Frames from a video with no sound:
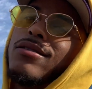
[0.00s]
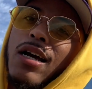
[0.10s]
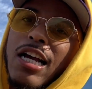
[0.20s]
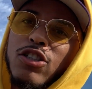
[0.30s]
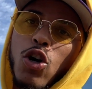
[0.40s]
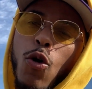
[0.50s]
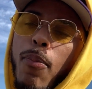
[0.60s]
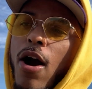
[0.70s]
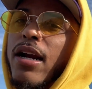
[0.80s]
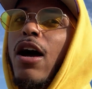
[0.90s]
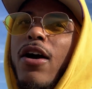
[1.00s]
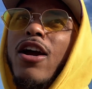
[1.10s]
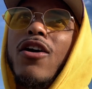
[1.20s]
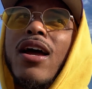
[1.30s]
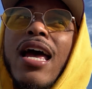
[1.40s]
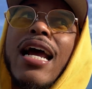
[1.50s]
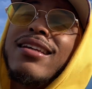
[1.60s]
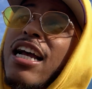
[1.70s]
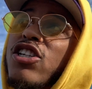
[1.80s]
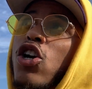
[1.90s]
It's cool parking out here. It's
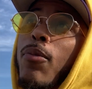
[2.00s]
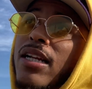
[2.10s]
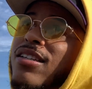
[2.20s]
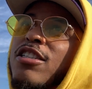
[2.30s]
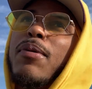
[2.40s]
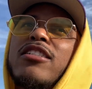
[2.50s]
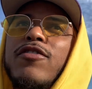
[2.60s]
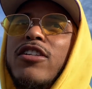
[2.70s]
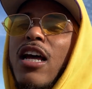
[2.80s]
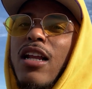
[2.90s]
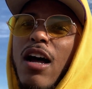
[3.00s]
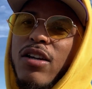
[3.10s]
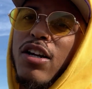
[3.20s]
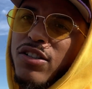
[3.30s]
actually, but it's expensive as hell out here